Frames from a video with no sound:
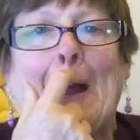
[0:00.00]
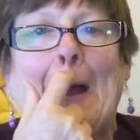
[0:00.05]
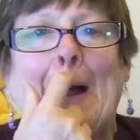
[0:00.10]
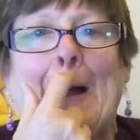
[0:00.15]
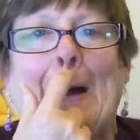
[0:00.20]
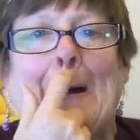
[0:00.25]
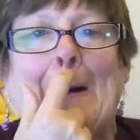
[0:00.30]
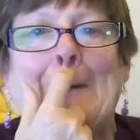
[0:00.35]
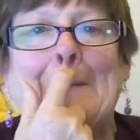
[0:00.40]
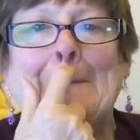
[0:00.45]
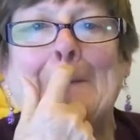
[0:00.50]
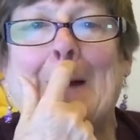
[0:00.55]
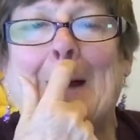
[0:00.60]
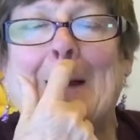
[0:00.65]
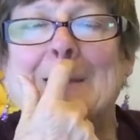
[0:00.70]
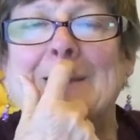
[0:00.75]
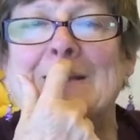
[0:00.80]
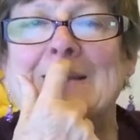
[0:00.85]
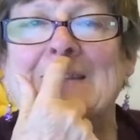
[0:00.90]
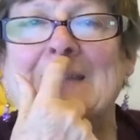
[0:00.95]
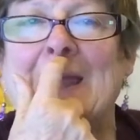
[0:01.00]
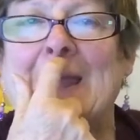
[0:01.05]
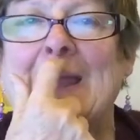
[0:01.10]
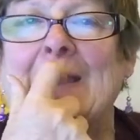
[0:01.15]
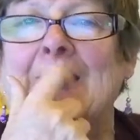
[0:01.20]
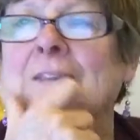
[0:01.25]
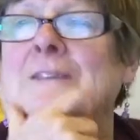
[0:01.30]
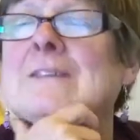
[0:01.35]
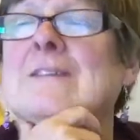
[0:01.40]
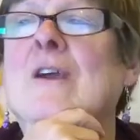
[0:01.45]
and
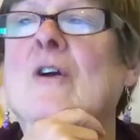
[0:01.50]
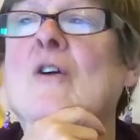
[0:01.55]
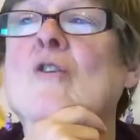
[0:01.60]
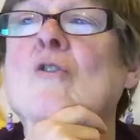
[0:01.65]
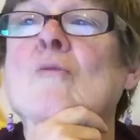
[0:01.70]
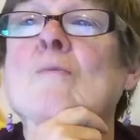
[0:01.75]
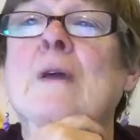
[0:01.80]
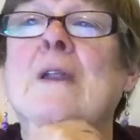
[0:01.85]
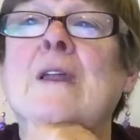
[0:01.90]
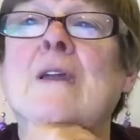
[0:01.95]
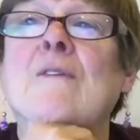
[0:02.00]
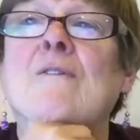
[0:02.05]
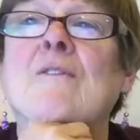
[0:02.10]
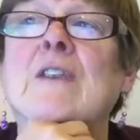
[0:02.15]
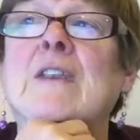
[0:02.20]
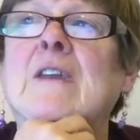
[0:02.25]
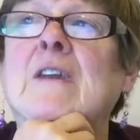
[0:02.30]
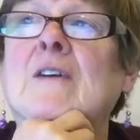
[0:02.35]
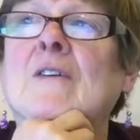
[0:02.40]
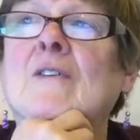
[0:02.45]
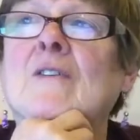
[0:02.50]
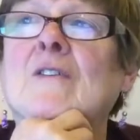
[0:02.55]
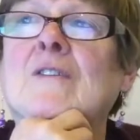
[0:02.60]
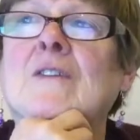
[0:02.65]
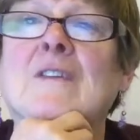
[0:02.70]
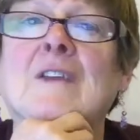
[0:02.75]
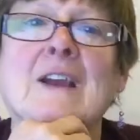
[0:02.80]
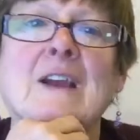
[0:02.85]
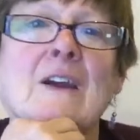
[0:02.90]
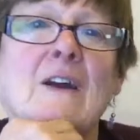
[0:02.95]
see so many videos
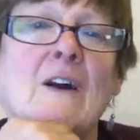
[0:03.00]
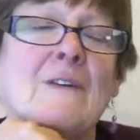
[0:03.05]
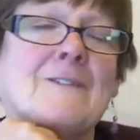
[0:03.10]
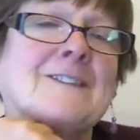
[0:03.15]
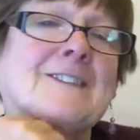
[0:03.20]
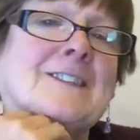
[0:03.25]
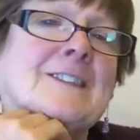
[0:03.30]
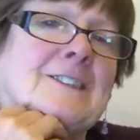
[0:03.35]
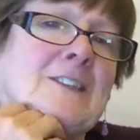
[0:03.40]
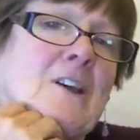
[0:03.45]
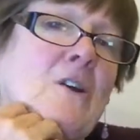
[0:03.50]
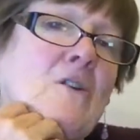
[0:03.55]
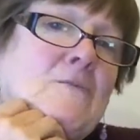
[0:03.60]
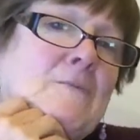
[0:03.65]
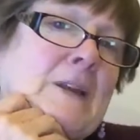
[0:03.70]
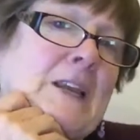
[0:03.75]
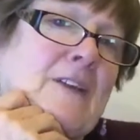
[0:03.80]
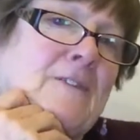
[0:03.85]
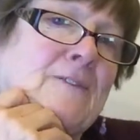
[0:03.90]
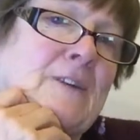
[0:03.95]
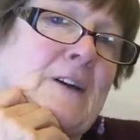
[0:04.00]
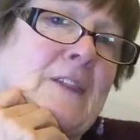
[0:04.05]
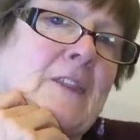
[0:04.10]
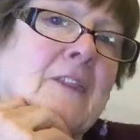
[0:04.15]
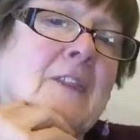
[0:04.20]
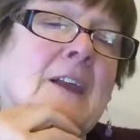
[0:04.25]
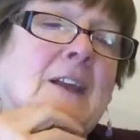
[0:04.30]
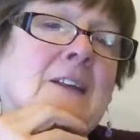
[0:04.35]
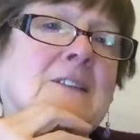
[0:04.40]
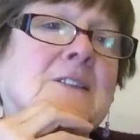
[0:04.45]
there of so many fun
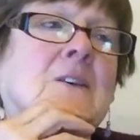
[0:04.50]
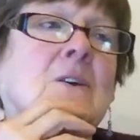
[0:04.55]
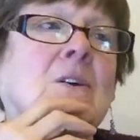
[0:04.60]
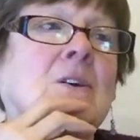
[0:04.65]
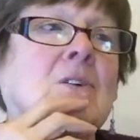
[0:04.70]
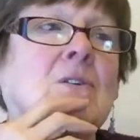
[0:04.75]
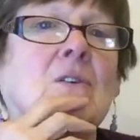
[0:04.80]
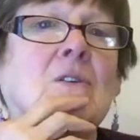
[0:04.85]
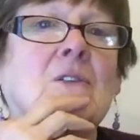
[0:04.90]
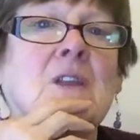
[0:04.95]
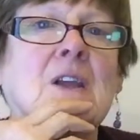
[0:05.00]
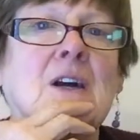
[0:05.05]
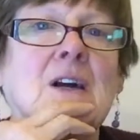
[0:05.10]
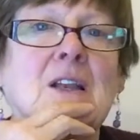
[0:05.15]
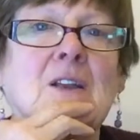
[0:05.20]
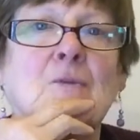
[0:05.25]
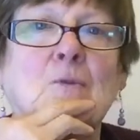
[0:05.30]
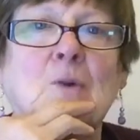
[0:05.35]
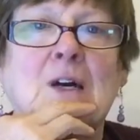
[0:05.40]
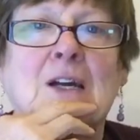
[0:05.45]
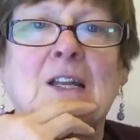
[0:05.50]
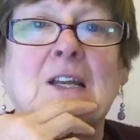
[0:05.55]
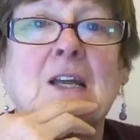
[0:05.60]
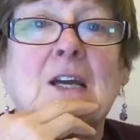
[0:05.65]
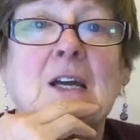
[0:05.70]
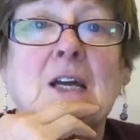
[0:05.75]
things going on the Isle of Wight.